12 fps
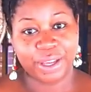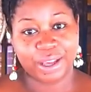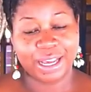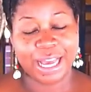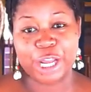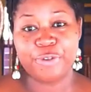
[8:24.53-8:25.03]

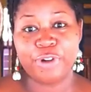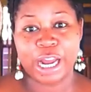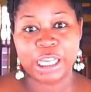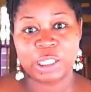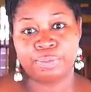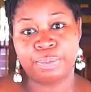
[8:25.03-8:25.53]

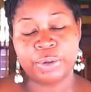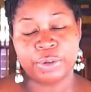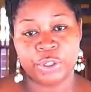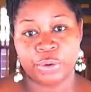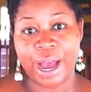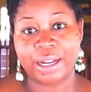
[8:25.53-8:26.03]
Garifuna
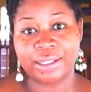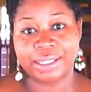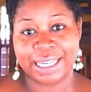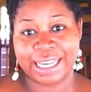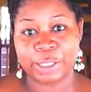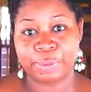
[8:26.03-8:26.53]

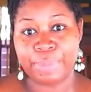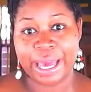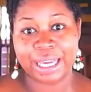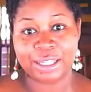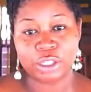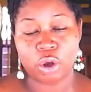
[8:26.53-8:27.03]
spirituality is
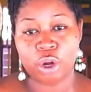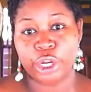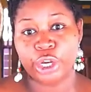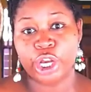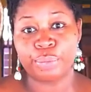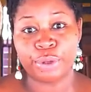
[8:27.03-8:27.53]
based on the
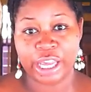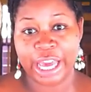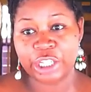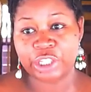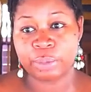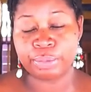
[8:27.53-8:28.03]

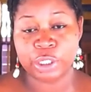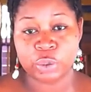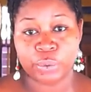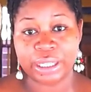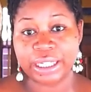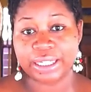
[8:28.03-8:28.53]
communication
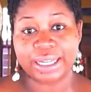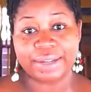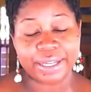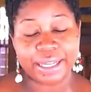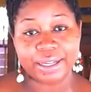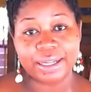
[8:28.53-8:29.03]
between the
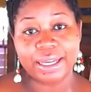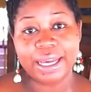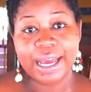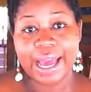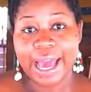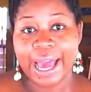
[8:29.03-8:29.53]
living
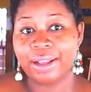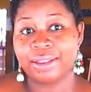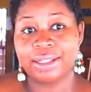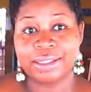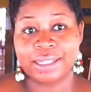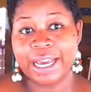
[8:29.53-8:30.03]
and
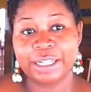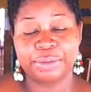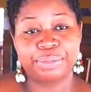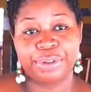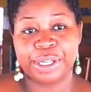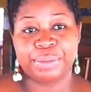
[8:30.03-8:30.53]
the
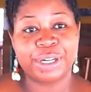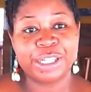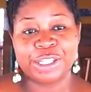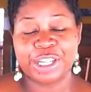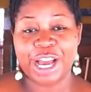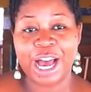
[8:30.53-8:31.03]
dead, pretty
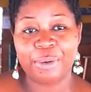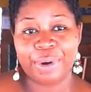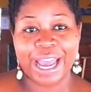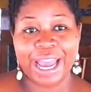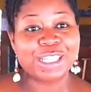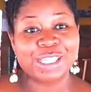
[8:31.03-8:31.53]
much our
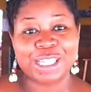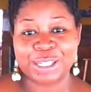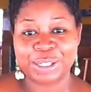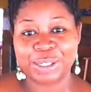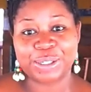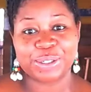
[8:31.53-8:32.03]

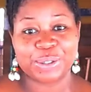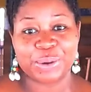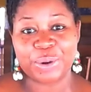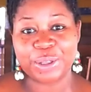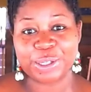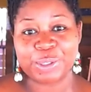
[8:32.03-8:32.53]
ancestors
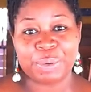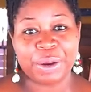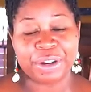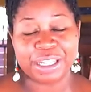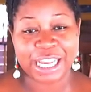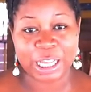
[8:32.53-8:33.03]
or the
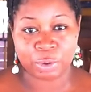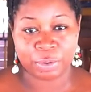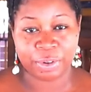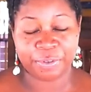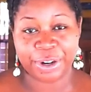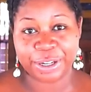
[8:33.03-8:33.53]
spirits as we
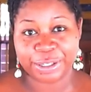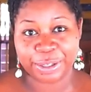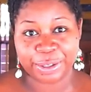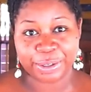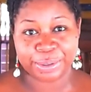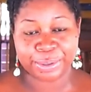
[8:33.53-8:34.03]
refer to
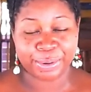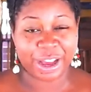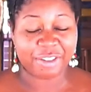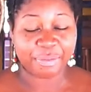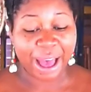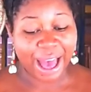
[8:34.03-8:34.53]
those who
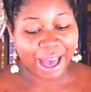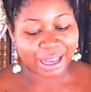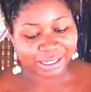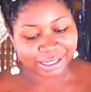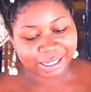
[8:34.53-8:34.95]
have passed.